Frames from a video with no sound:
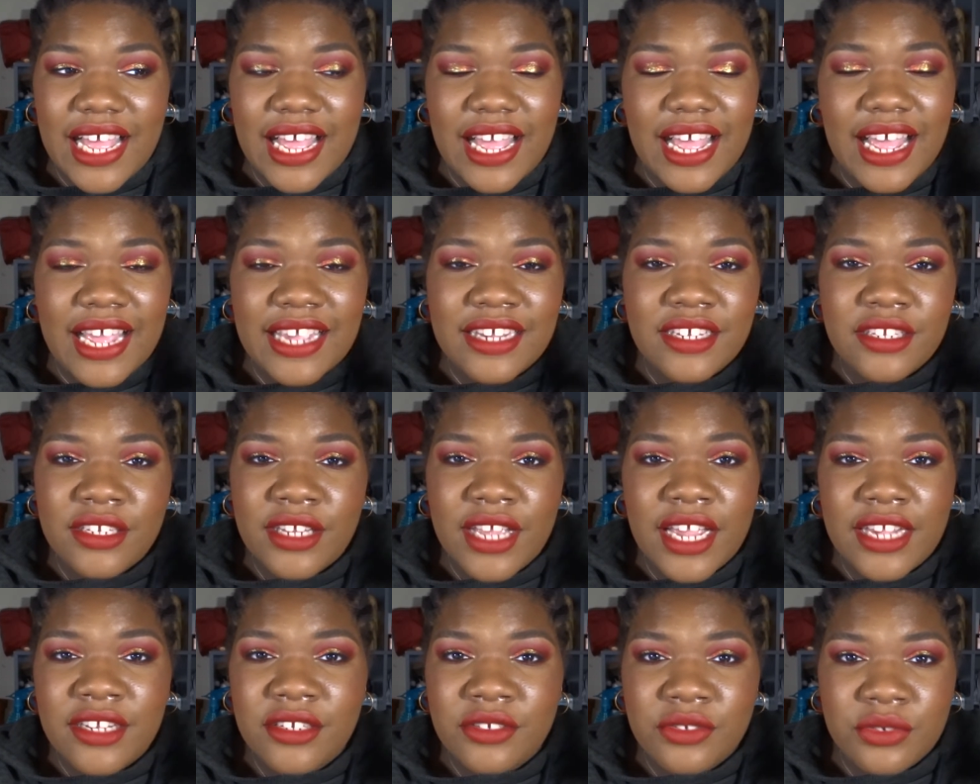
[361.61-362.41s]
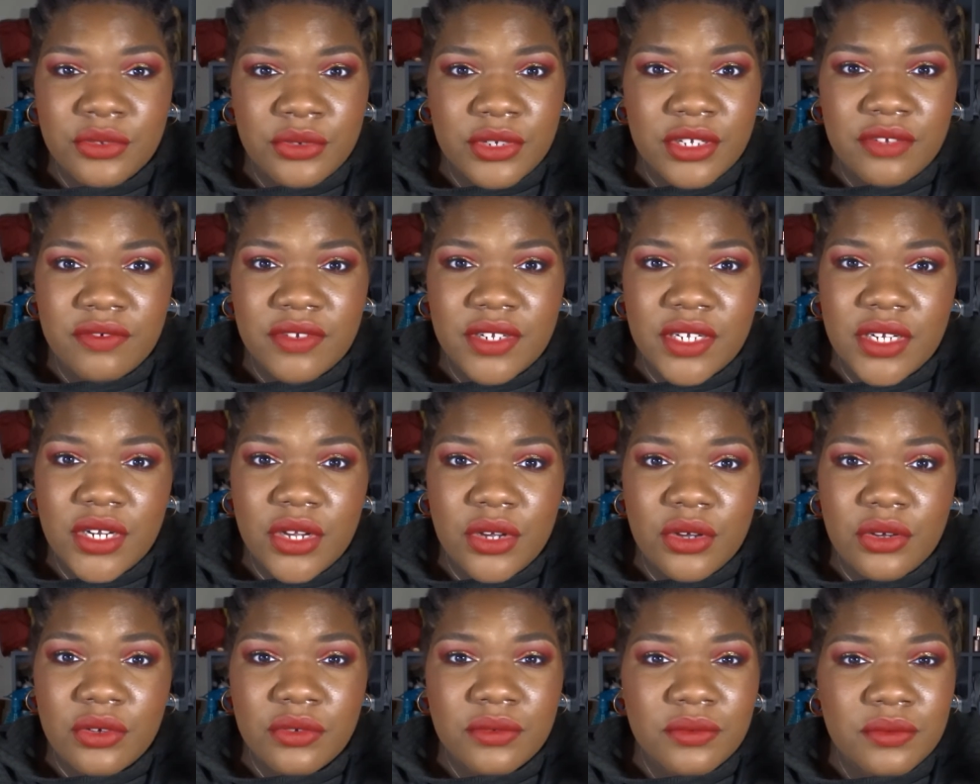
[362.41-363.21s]
I don't even
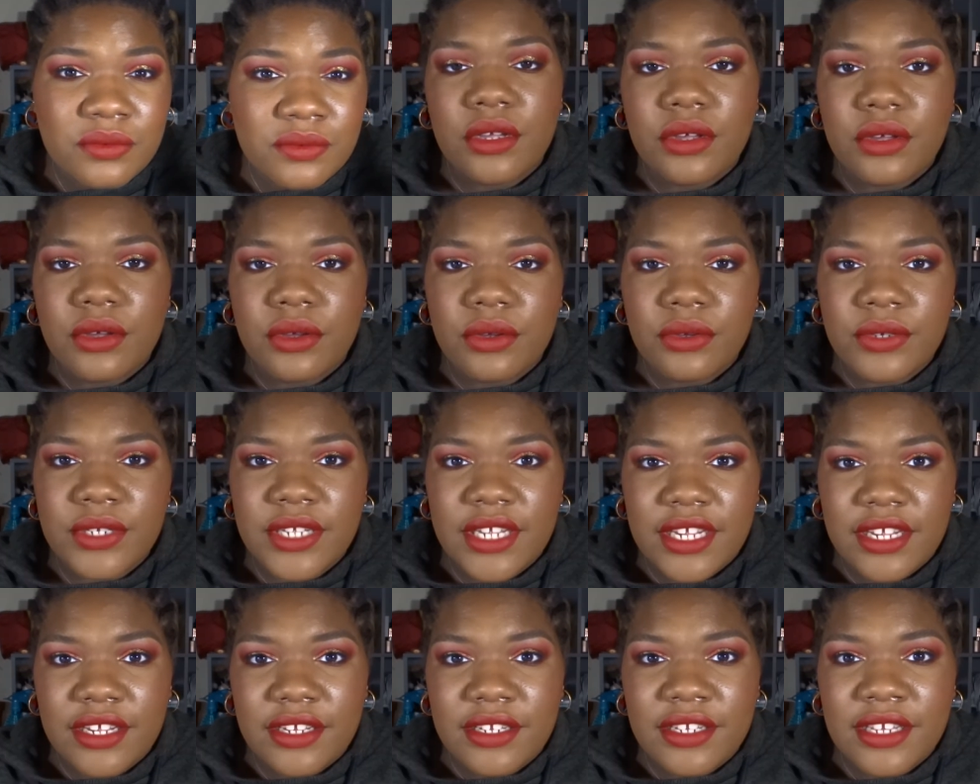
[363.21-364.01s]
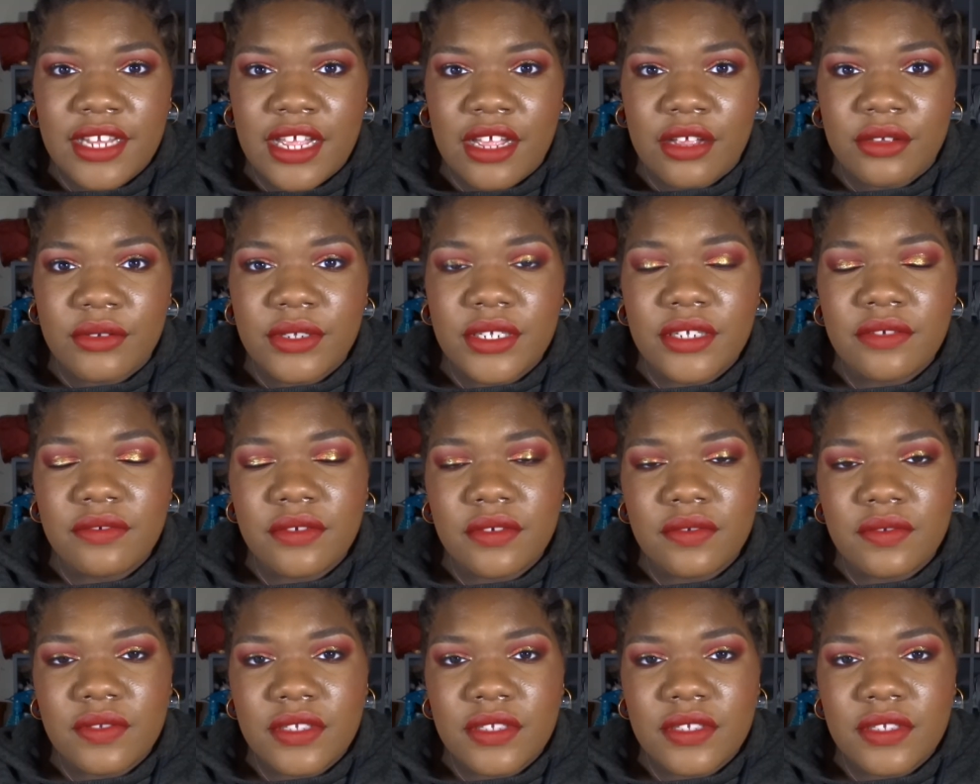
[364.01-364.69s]
know. Okay, now if you've